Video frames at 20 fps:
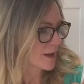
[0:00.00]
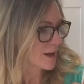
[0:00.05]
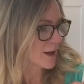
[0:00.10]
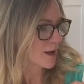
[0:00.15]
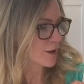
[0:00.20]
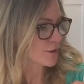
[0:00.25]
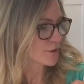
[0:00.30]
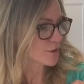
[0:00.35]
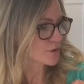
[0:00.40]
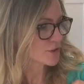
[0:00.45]

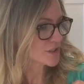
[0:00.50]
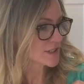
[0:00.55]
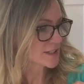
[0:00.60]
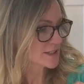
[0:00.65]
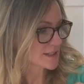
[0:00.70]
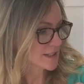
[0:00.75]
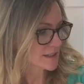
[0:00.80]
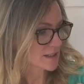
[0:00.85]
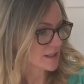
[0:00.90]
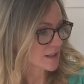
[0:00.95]
Although she
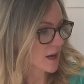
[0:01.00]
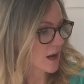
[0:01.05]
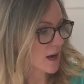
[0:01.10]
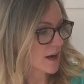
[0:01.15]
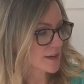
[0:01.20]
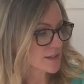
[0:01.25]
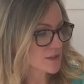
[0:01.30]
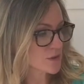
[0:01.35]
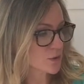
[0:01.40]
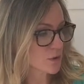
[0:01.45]
attended a high
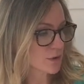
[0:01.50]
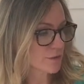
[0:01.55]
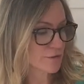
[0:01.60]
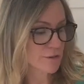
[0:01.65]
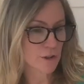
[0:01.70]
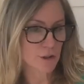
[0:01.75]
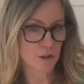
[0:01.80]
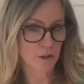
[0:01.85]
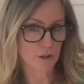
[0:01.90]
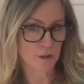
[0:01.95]
school
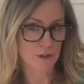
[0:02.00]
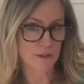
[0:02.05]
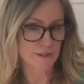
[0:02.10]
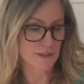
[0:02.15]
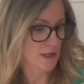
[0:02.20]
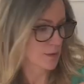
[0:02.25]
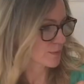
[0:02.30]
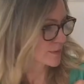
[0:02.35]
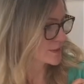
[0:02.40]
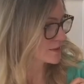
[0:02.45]
for girls
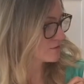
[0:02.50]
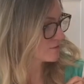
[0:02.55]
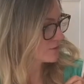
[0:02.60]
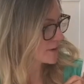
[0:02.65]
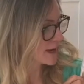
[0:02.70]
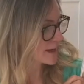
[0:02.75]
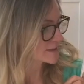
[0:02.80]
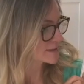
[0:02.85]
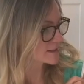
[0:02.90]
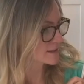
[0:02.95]
and was
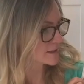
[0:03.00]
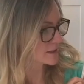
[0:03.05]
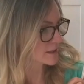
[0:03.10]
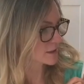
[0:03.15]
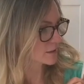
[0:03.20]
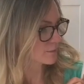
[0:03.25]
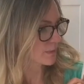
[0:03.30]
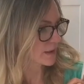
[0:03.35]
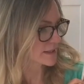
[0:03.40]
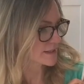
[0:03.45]

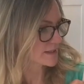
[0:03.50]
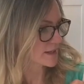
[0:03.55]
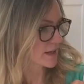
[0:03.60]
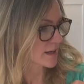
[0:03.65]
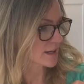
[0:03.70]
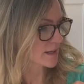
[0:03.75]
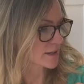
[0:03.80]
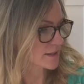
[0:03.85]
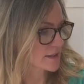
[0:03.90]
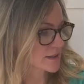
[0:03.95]
fascinated by
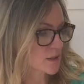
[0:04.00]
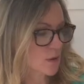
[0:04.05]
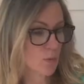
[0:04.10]
science,